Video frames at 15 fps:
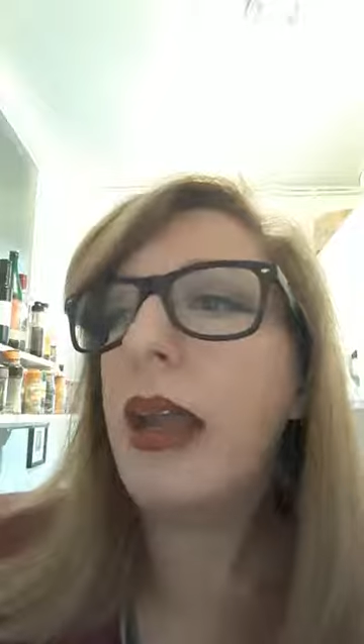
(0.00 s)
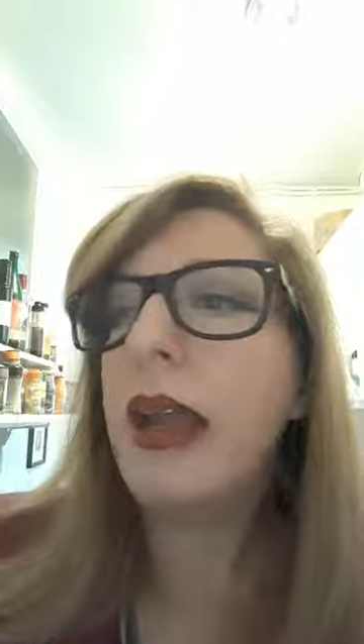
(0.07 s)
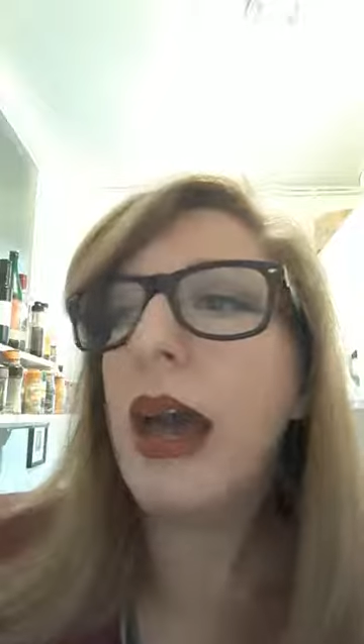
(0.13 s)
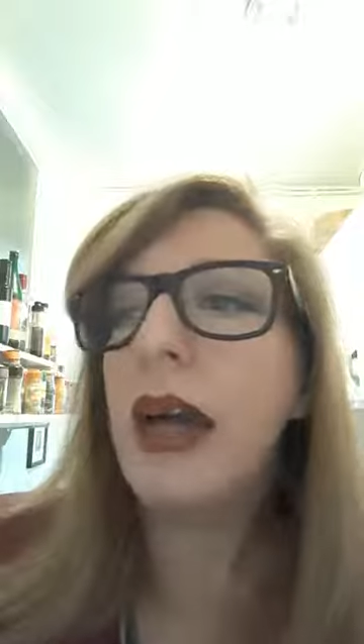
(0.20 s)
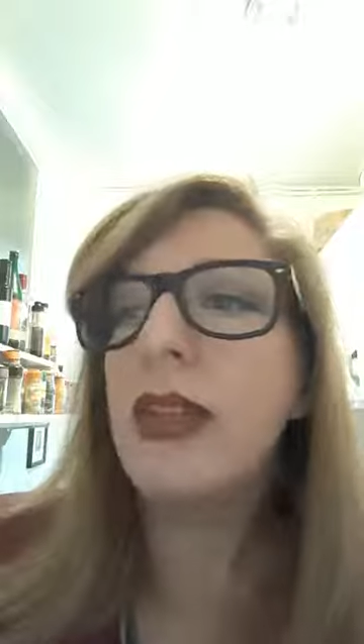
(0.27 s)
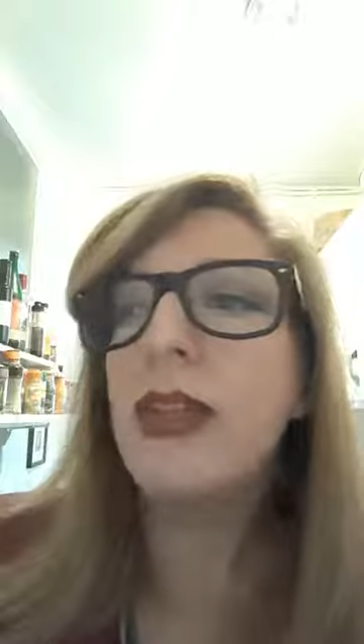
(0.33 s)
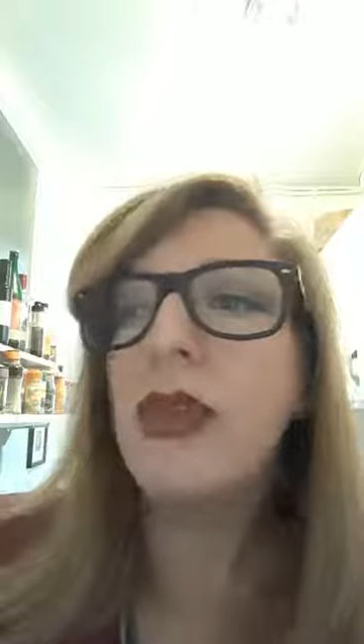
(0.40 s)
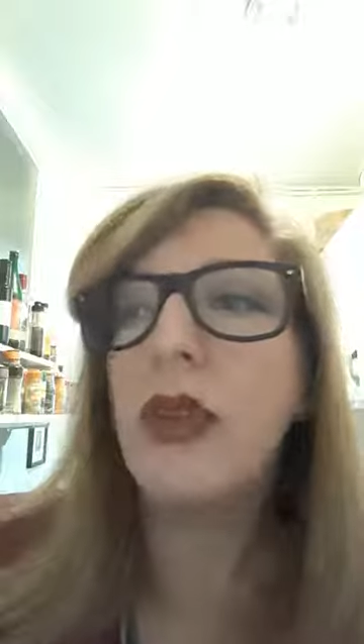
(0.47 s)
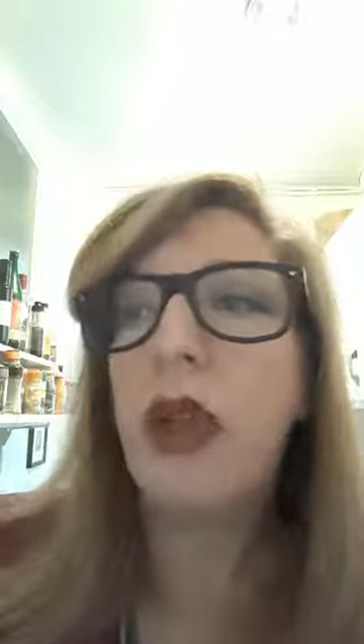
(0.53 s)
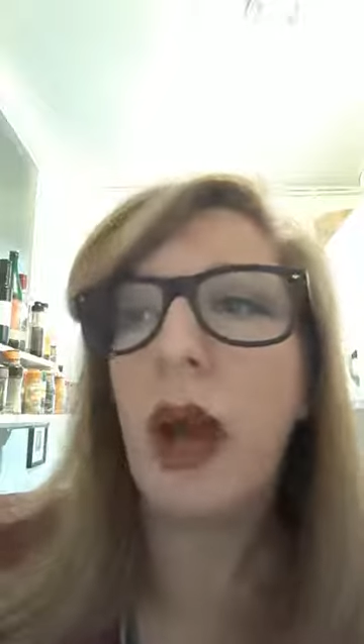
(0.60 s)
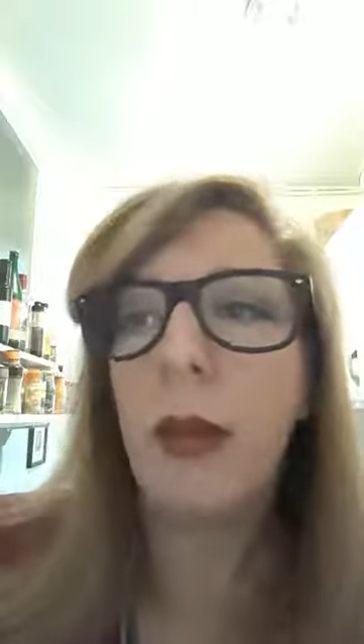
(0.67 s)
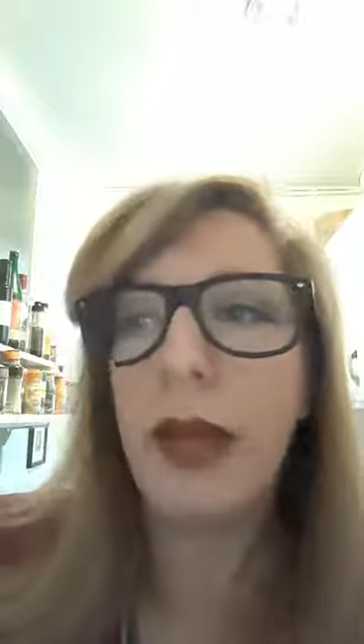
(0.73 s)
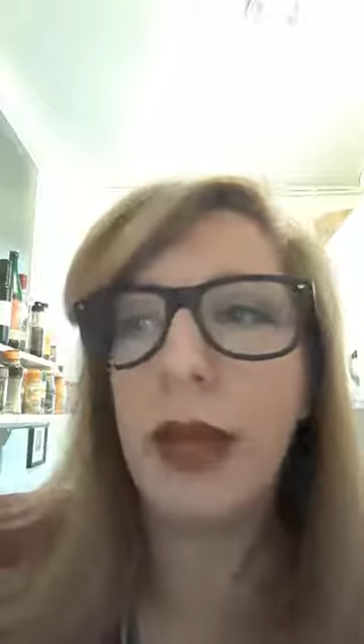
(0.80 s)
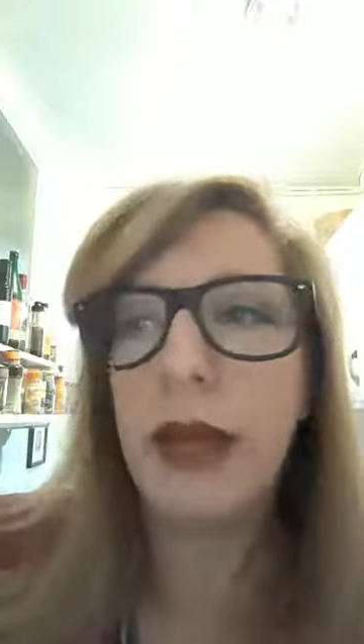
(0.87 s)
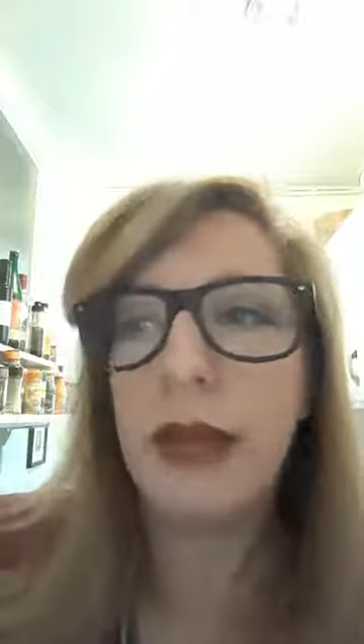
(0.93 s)

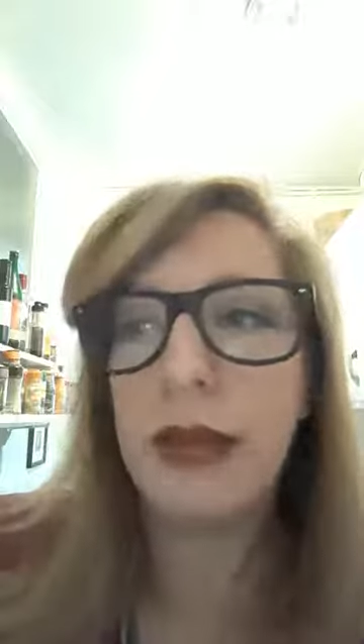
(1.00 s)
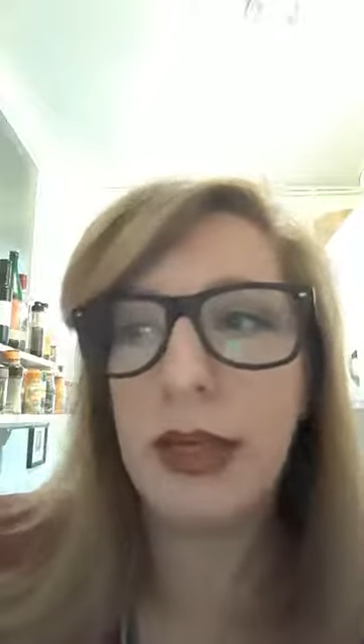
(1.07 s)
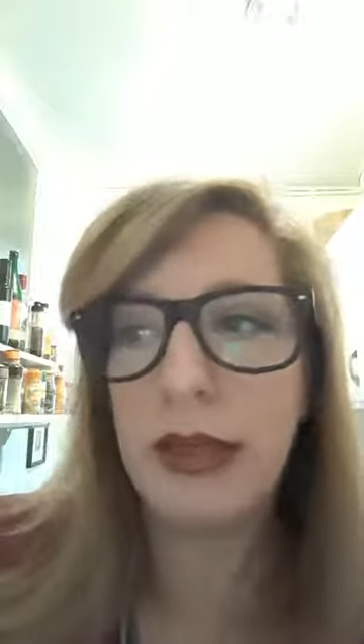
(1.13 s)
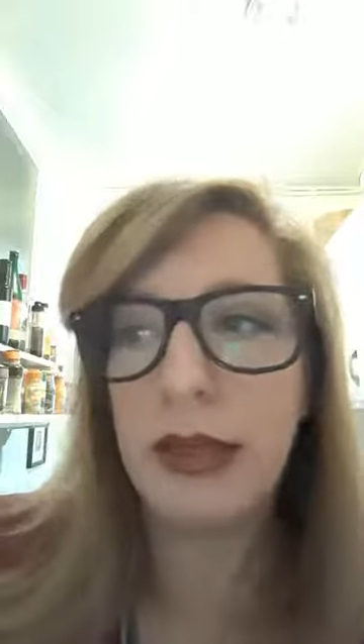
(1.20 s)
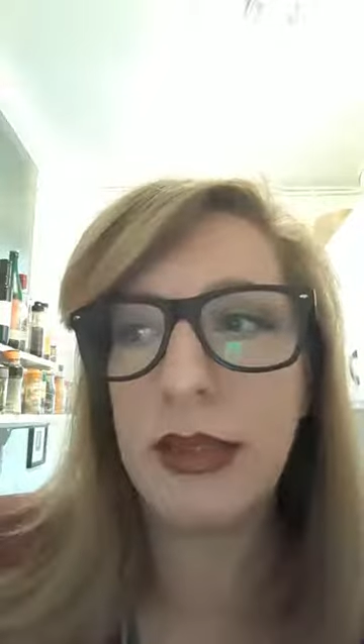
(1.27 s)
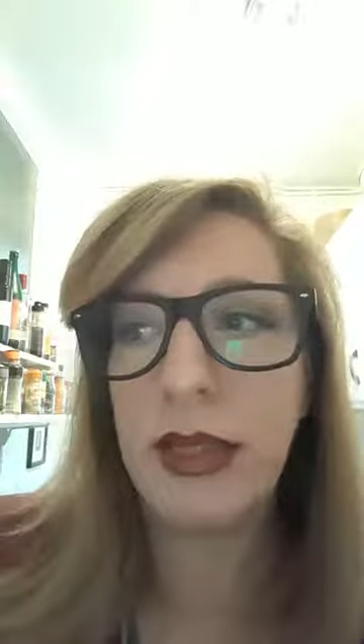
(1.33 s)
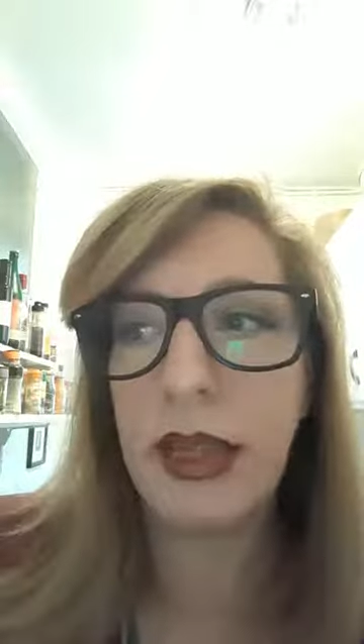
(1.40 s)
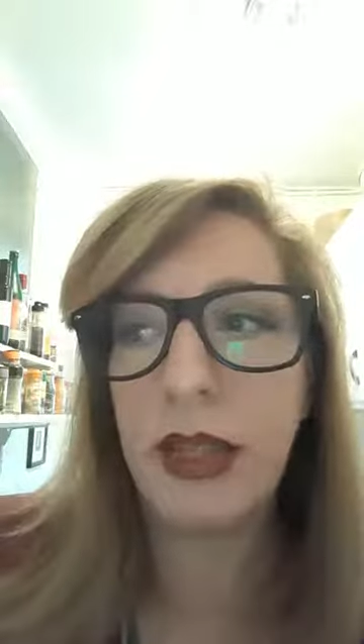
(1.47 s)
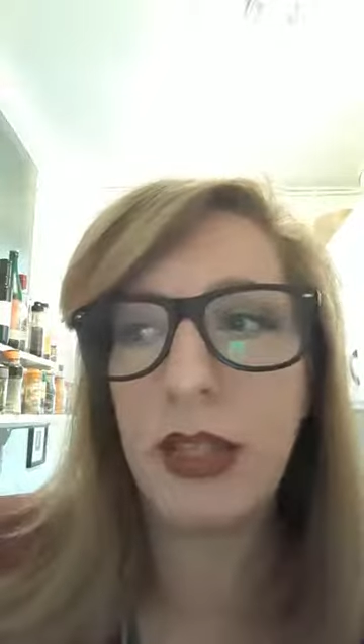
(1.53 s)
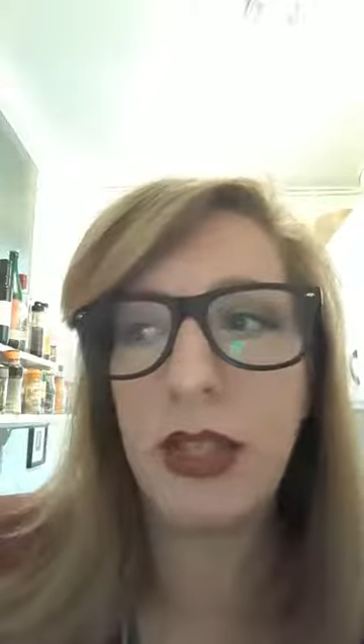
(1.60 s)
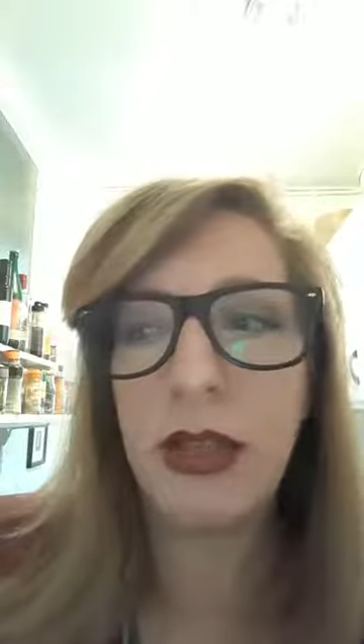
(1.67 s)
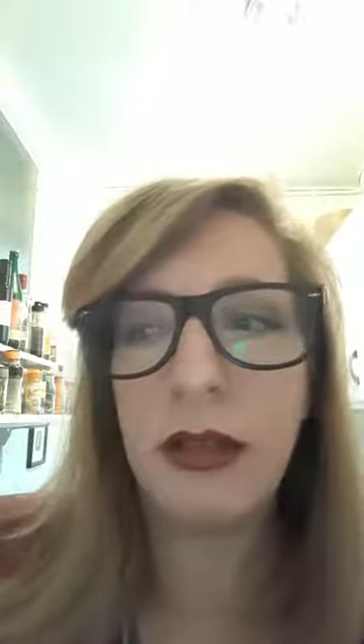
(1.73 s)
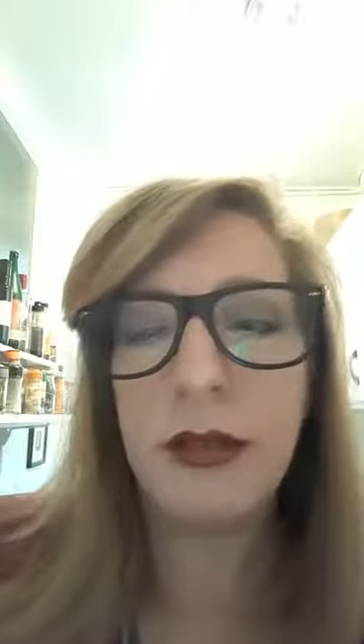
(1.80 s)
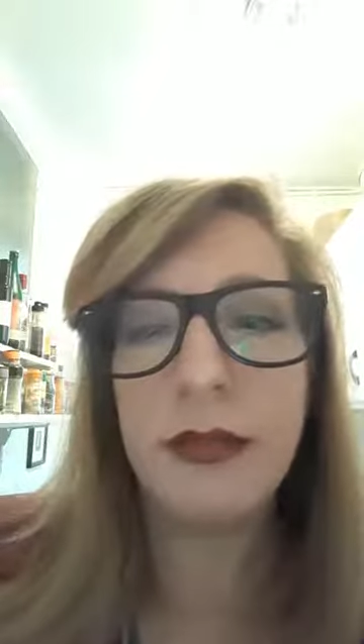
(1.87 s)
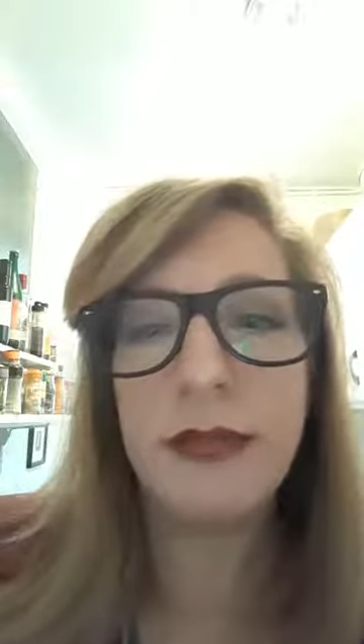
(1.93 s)
gastronomic
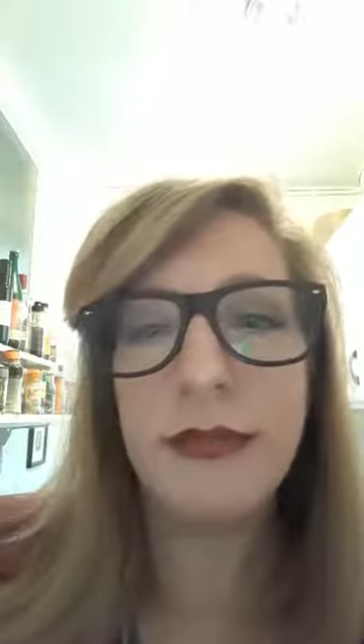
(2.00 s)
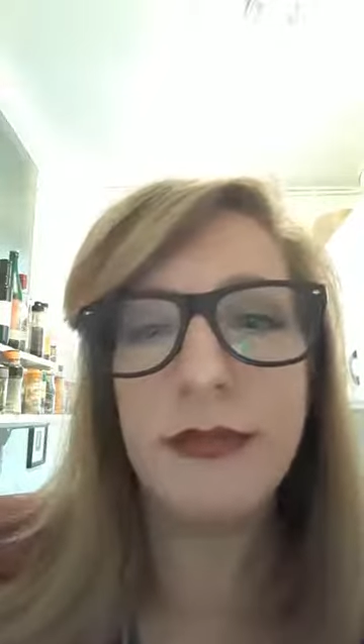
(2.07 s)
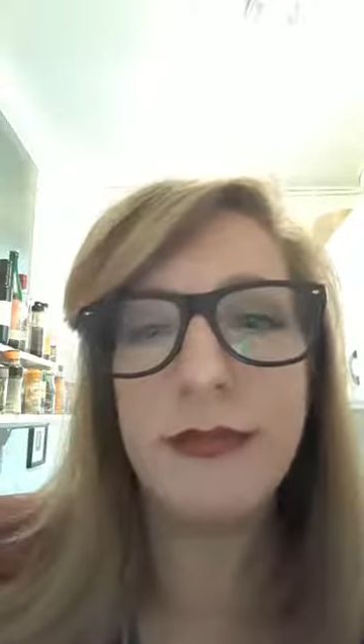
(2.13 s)
destination.